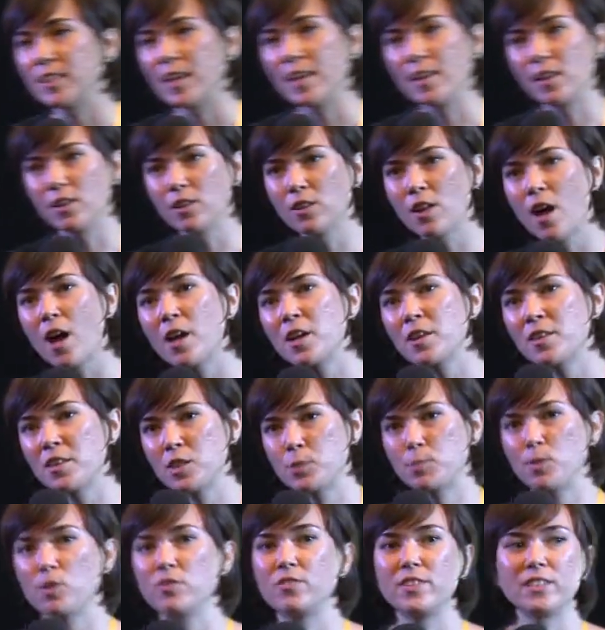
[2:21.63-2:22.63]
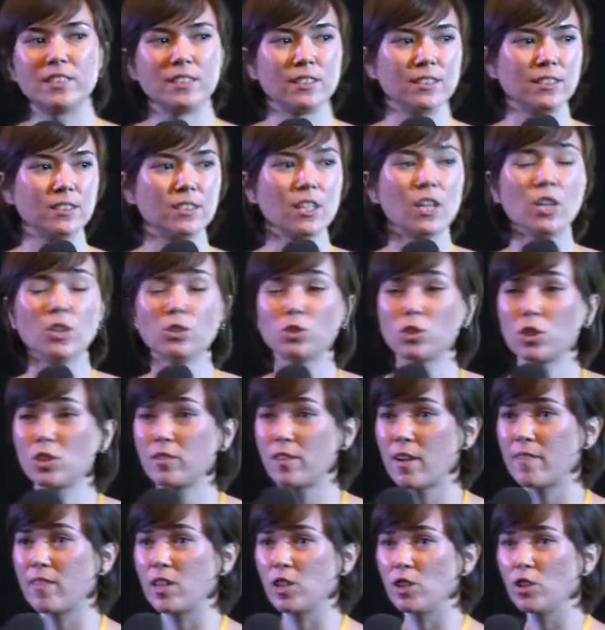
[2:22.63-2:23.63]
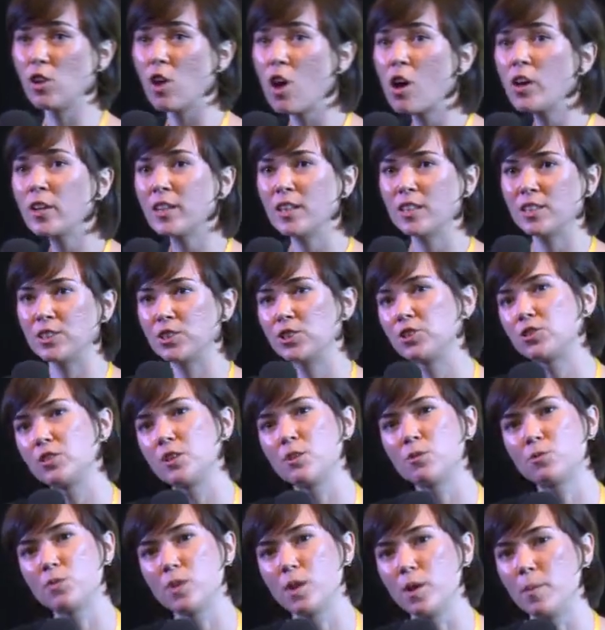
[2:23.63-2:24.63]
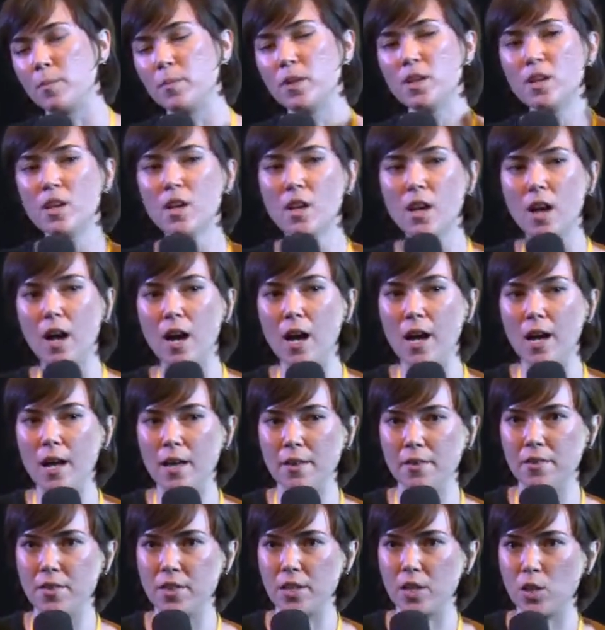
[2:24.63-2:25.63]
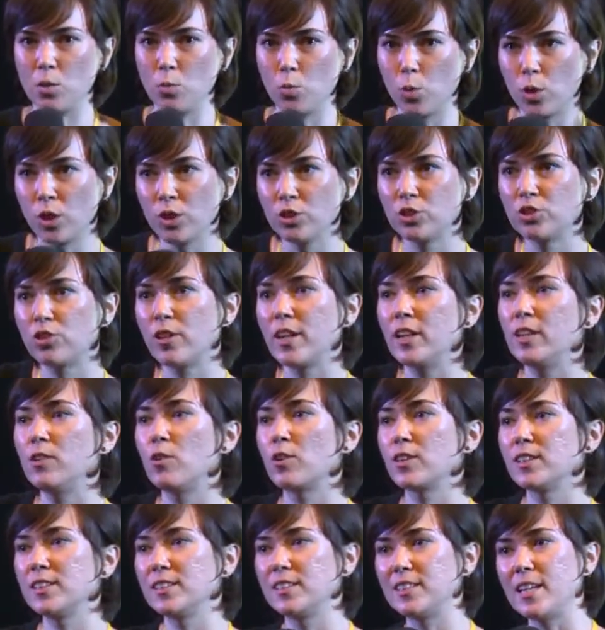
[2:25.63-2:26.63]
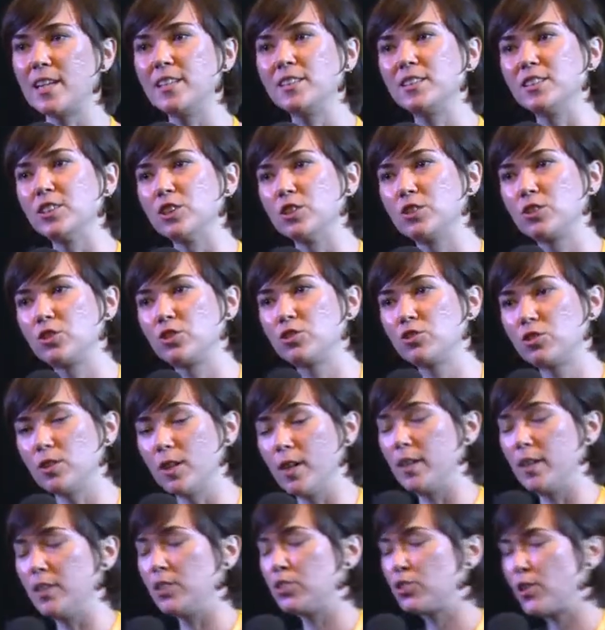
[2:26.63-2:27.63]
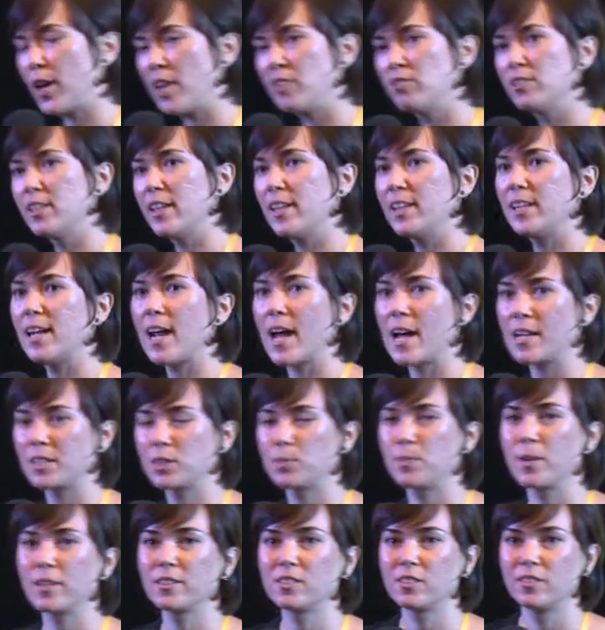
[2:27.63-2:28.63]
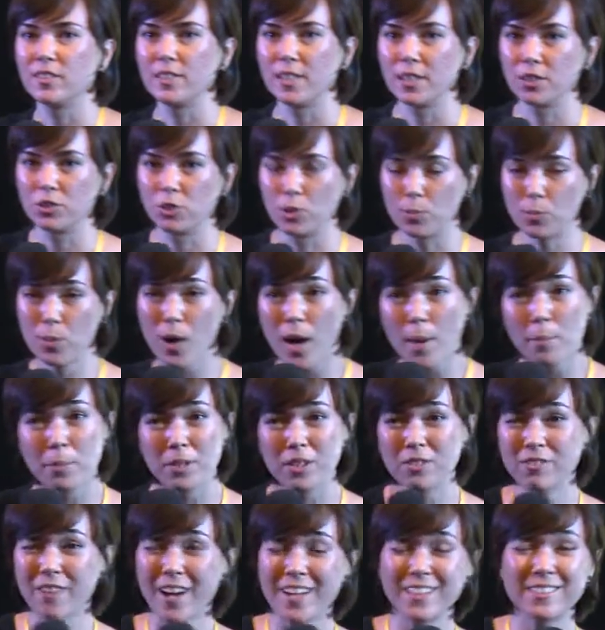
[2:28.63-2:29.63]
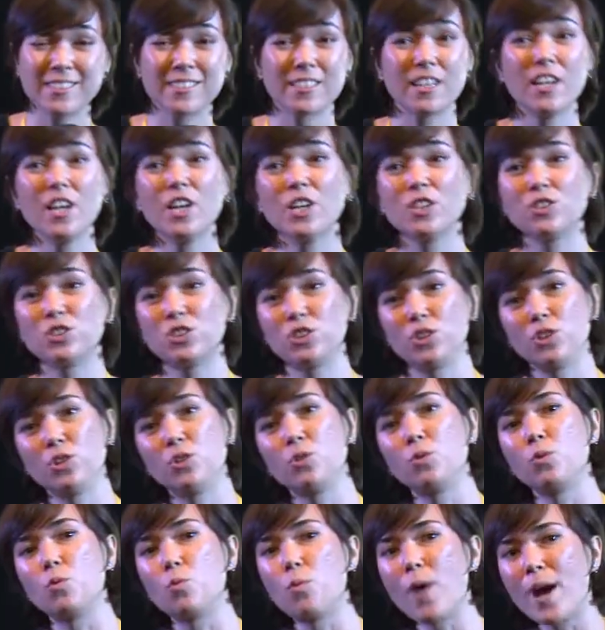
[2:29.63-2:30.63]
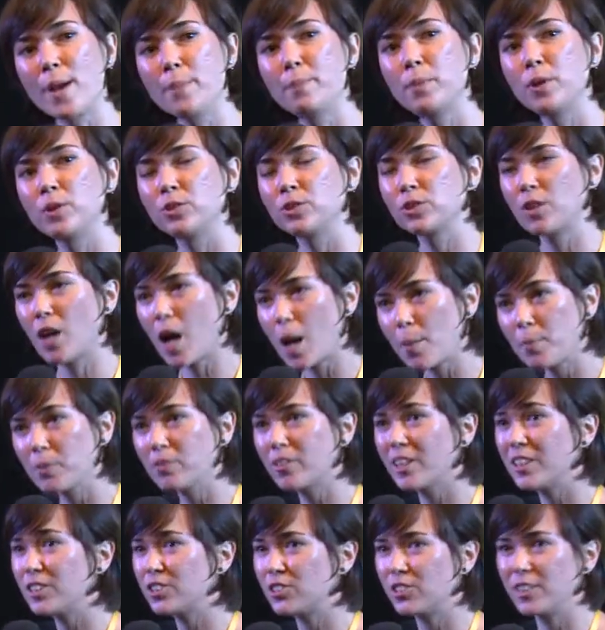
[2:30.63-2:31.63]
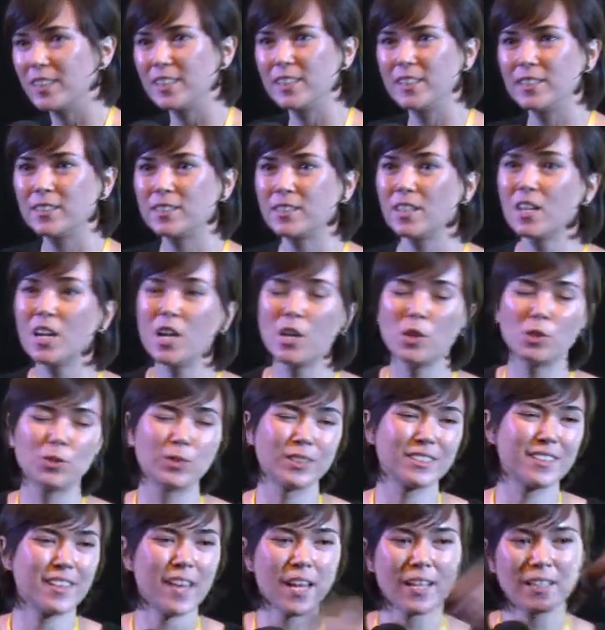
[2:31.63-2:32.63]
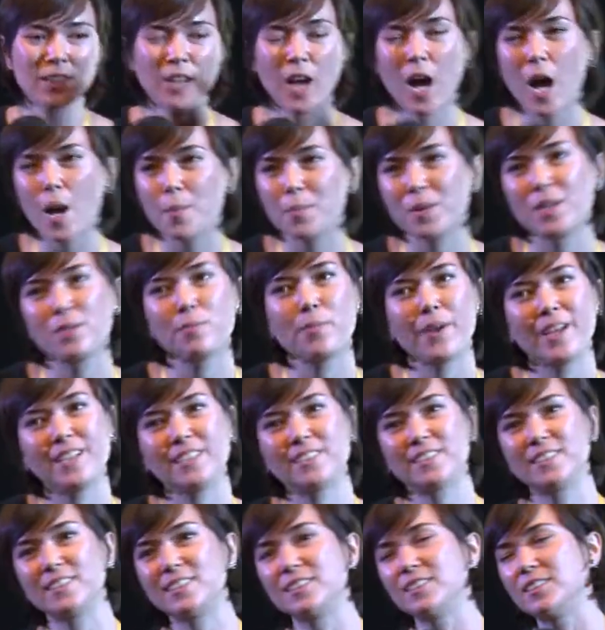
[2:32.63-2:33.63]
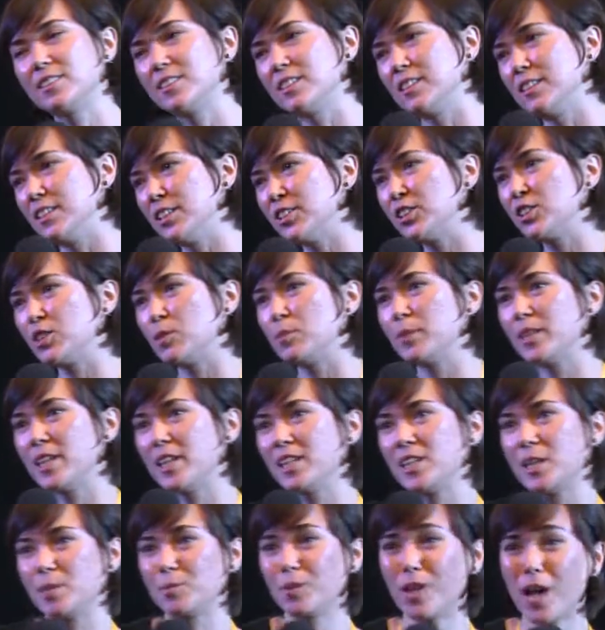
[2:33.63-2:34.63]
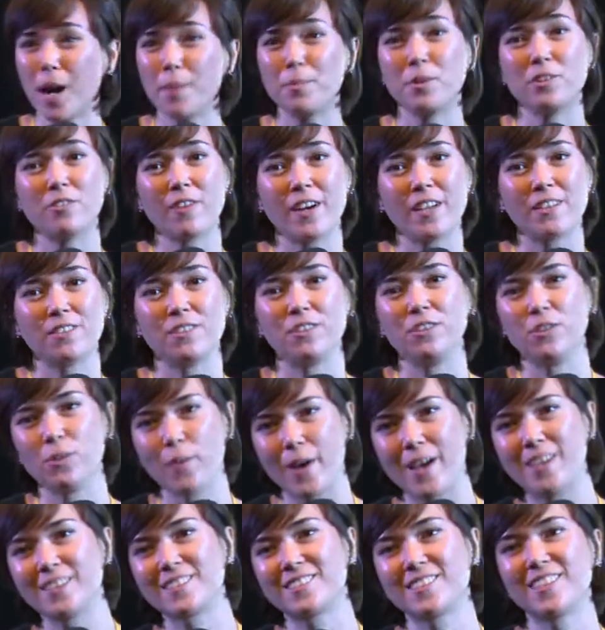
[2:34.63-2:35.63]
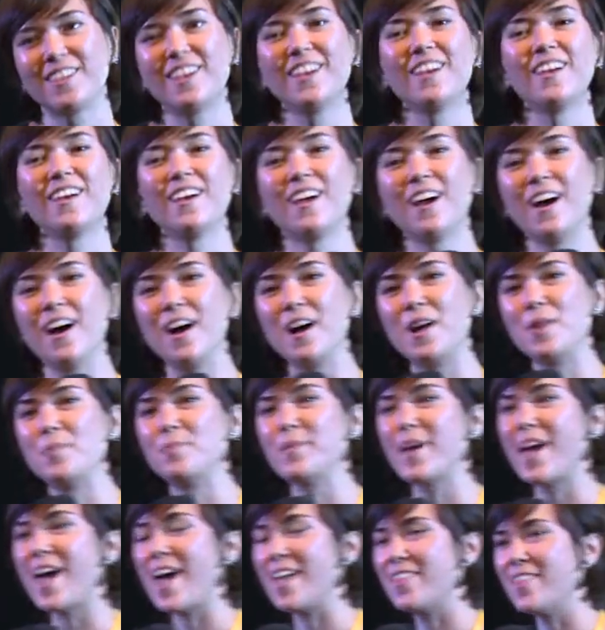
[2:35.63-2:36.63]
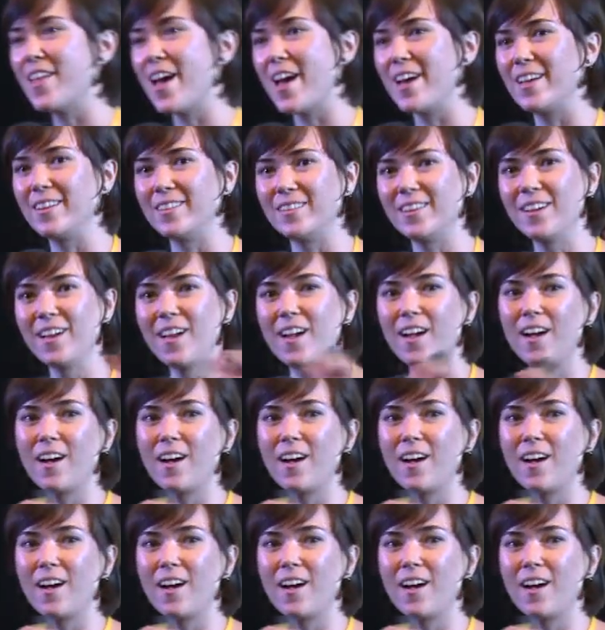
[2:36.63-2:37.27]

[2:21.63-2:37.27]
And a lot of these provisions sort of have a long history from the World Trade Organization's trade-related aspects of intellectual property rights to WIPO's copyright treaties, which was then copy and pasted into the Digital Millennium Copyright in the US, and then